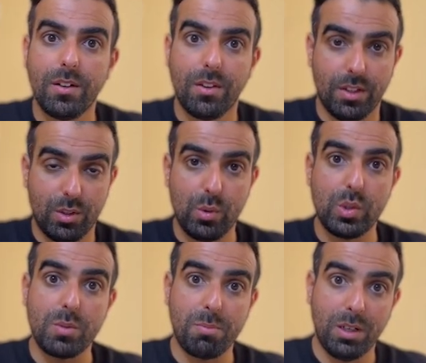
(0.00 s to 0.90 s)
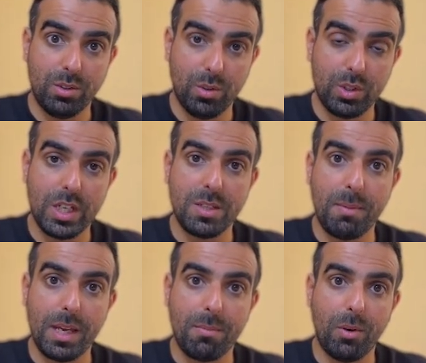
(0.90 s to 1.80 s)
that uses PyTorch as a
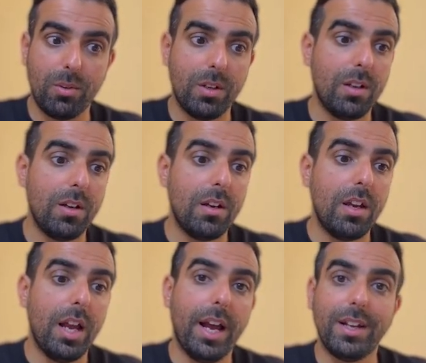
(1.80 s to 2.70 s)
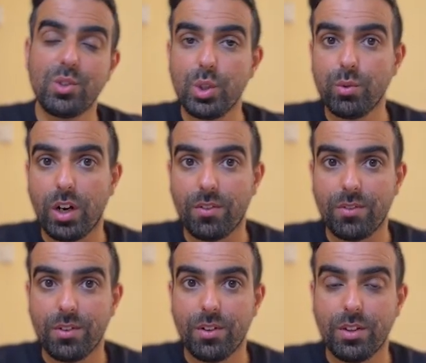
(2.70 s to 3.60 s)
backbone and Jraph
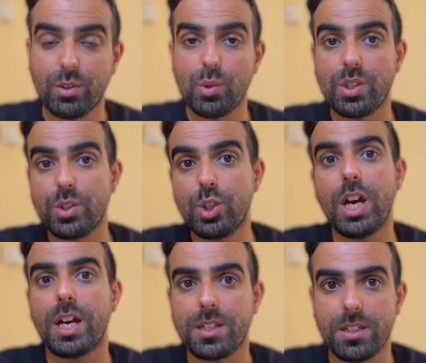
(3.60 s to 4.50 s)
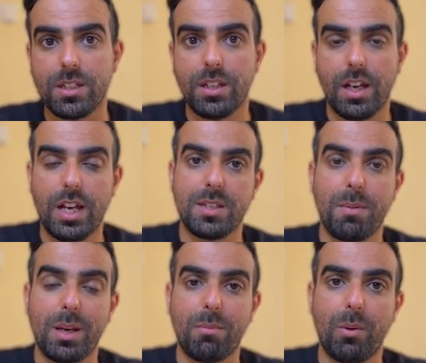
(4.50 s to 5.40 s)
that uses JAX as a
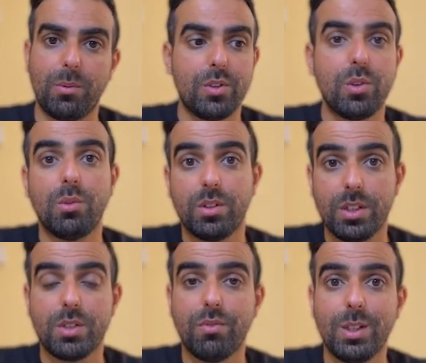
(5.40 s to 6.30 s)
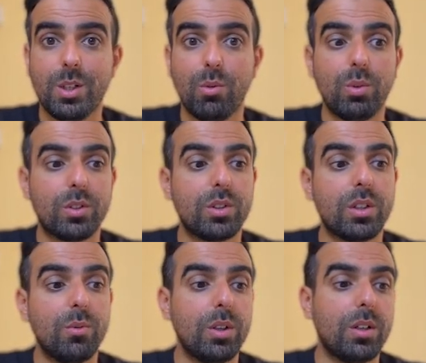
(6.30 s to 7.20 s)
backbone. So in this video, we're
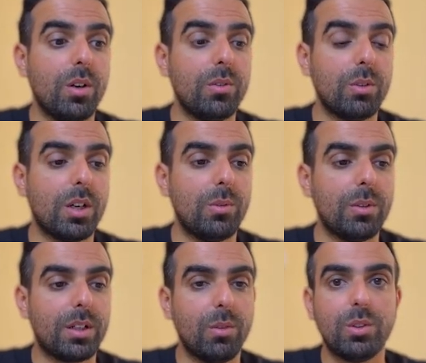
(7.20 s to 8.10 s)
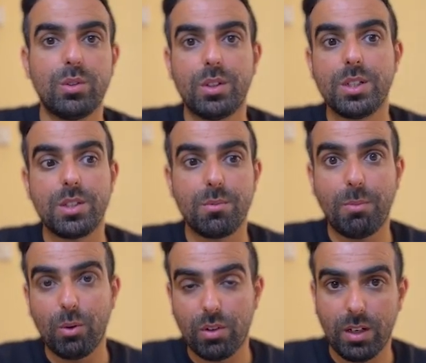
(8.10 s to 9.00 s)
going to test
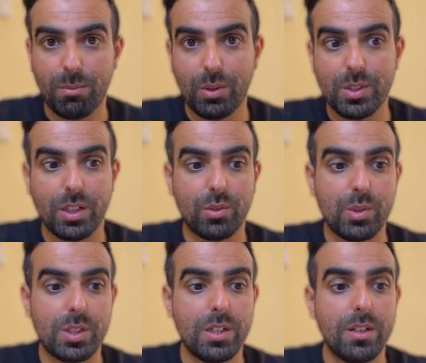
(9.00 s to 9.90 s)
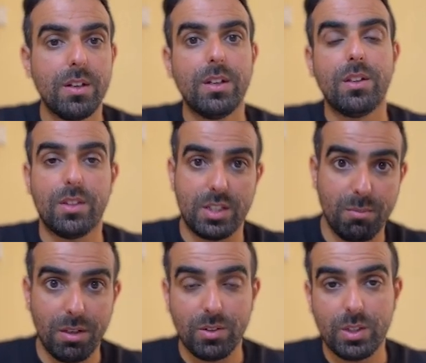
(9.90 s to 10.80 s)
both libraries and to see the
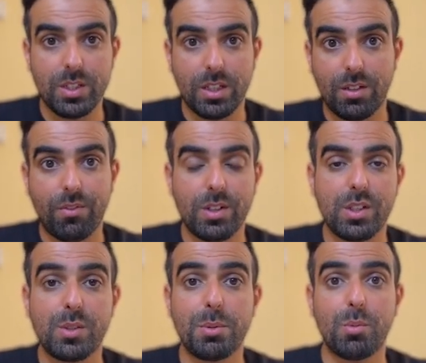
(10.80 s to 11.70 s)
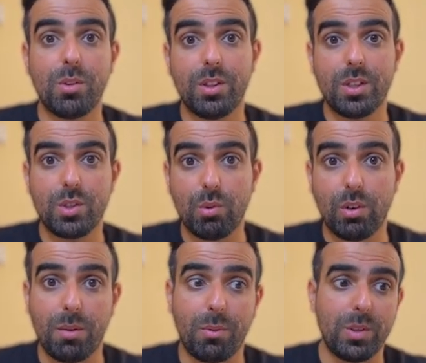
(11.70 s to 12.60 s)
similarities and differences between these two
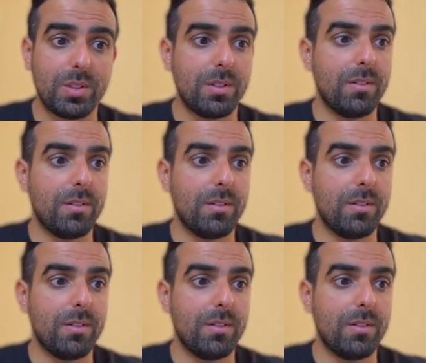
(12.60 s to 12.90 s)
libraries.